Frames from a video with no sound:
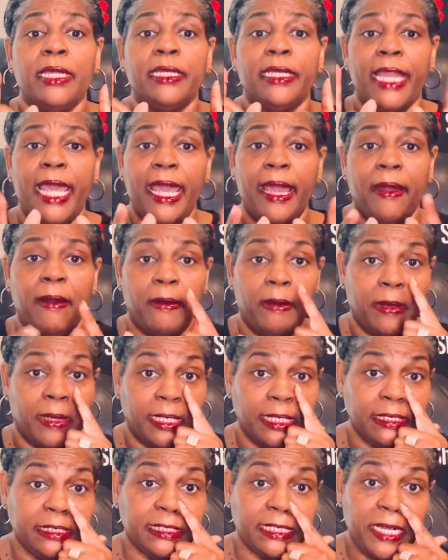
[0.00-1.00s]
Now,
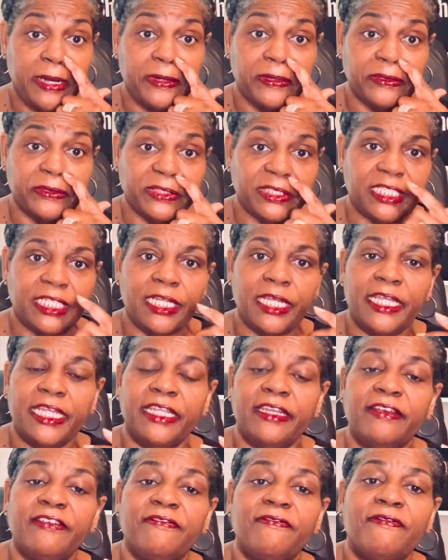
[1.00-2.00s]
concerns.
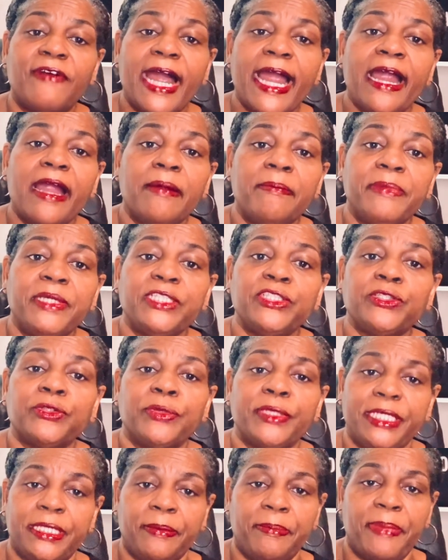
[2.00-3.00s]

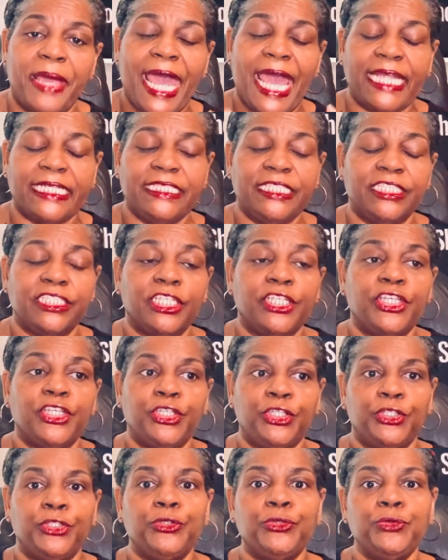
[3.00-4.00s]
Environmental impact is a
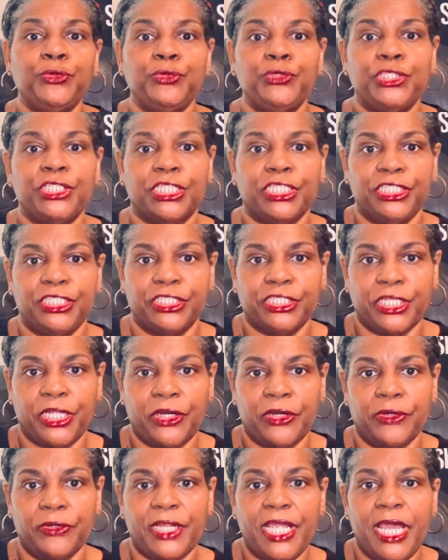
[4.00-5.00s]
huge
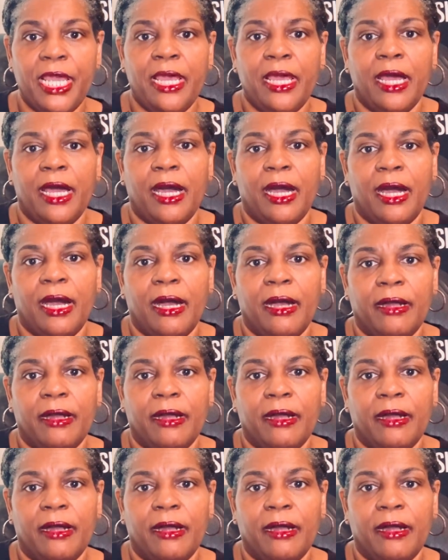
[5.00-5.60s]
concern. There